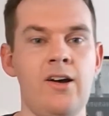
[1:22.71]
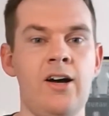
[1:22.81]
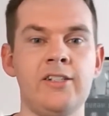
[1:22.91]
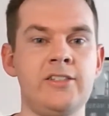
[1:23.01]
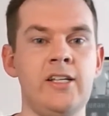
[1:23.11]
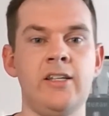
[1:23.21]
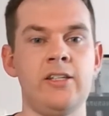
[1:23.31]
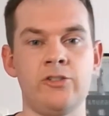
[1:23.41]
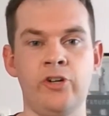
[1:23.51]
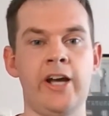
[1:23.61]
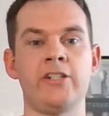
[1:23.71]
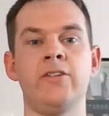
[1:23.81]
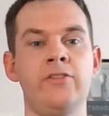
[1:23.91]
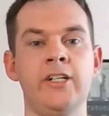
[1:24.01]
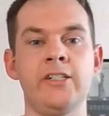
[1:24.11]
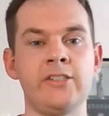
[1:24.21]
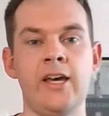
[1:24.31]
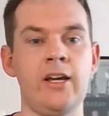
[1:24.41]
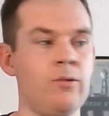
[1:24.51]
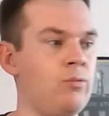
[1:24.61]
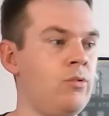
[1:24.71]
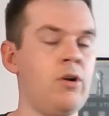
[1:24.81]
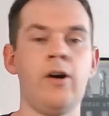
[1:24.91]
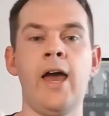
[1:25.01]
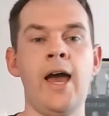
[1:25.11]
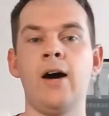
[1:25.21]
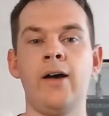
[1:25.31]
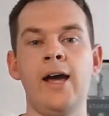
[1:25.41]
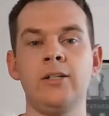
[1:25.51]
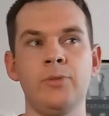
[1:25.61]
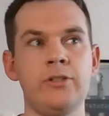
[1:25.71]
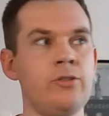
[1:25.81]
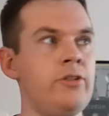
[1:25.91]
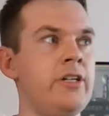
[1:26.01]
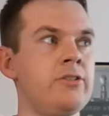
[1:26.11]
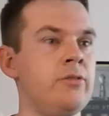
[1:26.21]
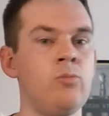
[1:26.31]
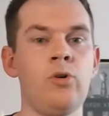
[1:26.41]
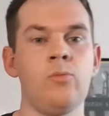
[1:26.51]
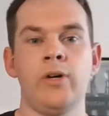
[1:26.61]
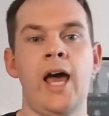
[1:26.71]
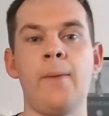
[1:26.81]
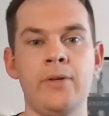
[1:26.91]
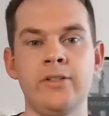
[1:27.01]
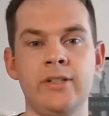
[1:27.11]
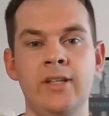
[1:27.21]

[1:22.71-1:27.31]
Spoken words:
I see this reaction of Glenn saying, "Well, how did we do this, and what happened?"